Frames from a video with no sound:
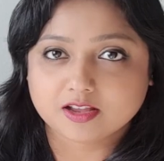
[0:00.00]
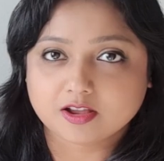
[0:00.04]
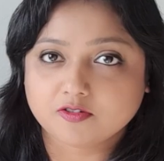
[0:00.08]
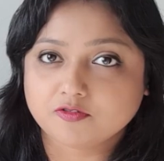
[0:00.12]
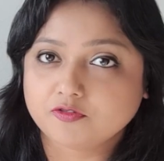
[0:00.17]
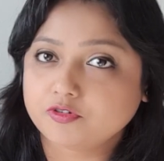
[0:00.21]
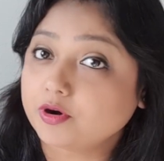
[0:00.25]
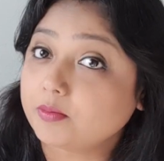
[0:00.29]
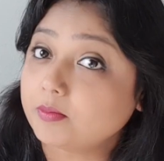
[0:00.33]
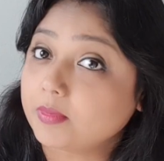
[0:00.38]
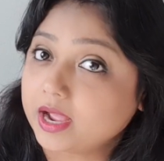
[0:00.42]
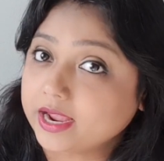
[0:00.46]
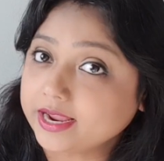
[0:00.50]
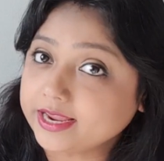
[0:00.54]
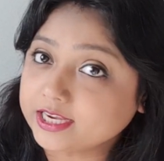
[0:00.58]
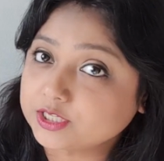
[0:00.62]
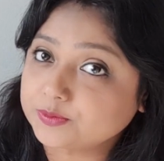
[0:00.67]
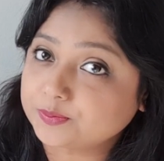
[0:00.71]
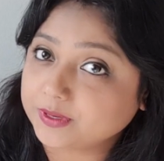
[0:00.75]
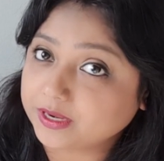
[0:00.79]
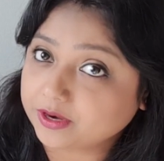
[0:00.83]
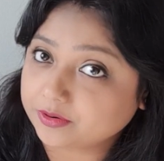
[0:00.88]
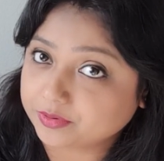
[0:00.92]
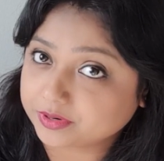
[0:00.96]
From my
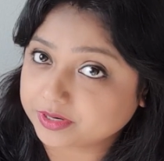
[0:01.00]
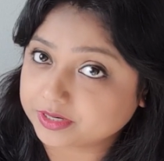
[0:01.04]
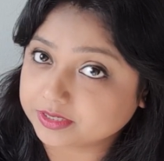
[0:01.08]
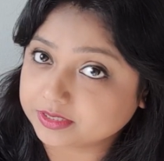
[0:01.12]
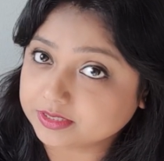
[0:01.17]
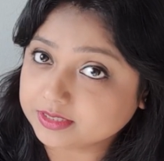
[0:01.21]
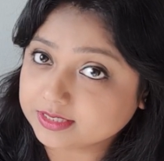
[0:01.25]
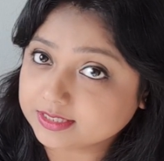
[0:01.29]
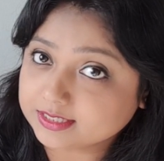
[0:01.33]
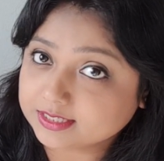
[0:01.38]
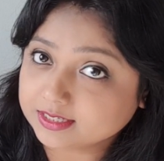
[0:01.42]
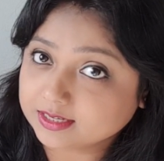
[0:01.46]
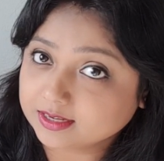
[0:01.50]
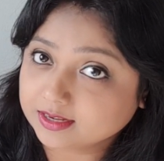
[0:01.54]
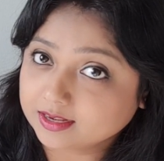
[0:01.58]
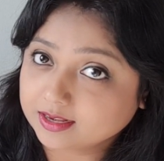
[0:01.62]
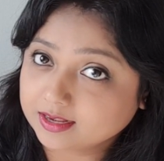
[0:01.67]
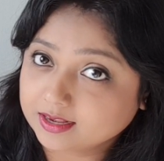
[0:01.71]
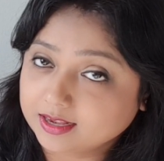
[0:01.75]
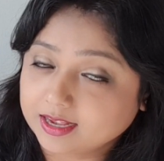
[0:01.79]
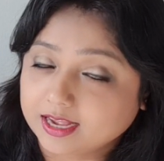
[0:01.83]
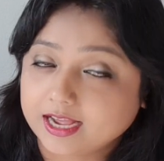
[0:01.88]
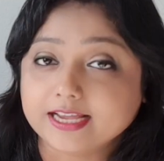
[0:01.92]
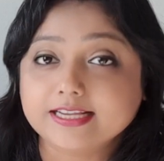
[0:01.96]
experience,
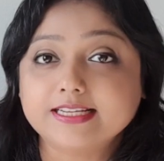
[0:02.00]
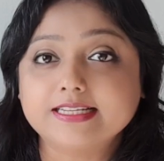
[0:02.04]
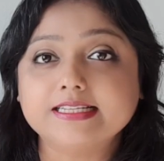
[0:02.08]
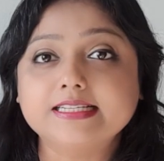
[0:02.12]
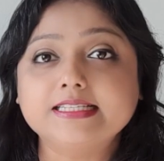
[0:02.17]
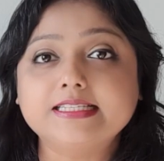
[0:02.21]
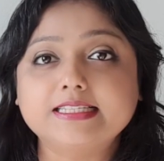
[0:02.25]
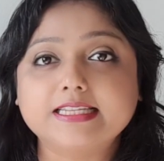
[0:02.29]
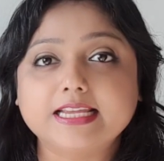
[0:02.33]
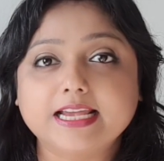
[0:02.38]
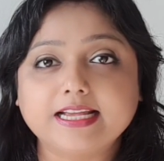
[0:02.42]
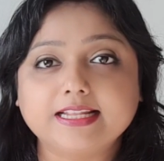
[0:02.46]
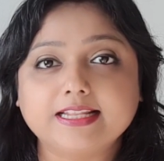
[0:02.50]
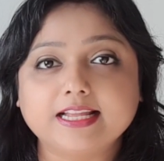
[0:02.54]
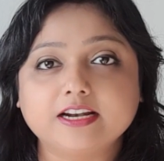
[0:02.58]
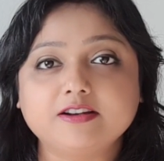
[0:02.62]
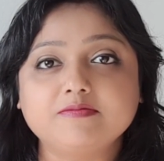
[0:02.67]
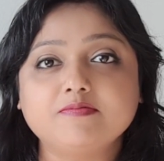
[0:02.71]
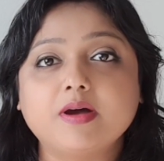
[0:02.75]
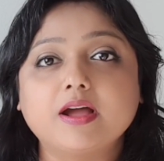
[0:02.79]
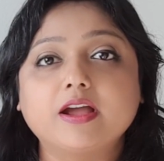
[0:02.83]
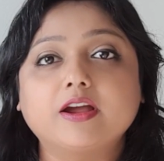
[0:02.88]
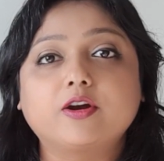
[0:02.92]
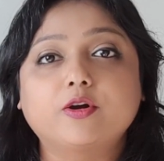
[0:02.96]
I can say
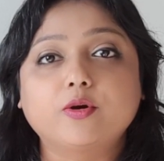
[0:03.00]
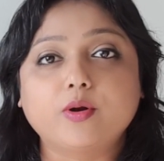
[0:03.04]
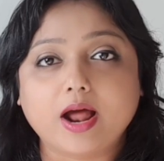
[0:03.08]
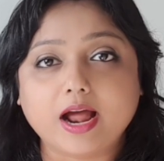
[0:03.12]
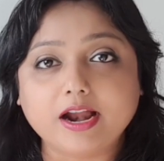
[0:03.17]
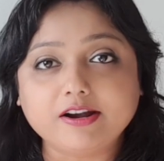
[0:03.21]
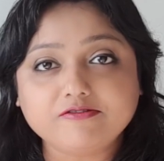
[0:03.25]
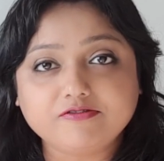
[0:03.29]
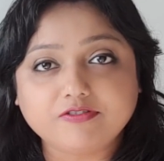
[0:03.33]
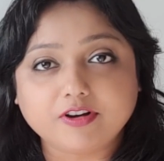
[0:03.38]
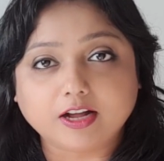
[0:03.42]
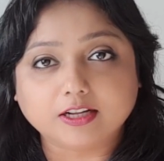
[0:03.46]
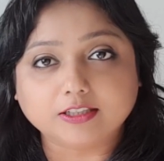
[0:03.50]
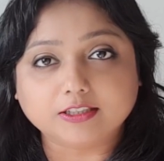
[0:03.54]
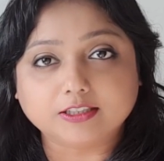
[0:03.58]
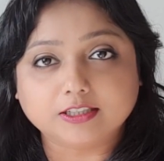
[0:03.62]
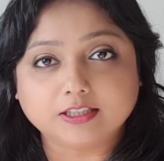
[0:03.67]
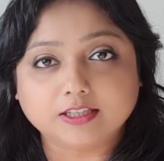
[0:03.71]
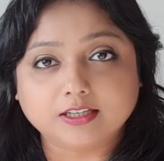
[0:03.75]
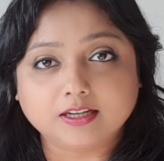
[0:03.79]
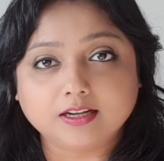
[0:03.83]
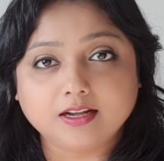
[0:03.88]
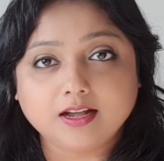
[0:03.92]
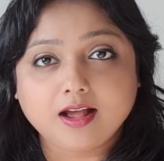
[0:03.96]
that my
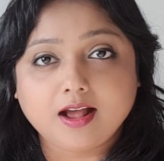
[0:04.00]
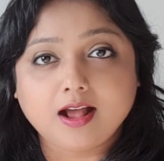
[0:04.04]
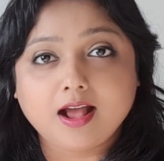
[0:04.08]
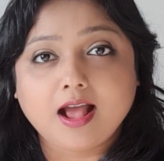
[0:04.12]
grandfather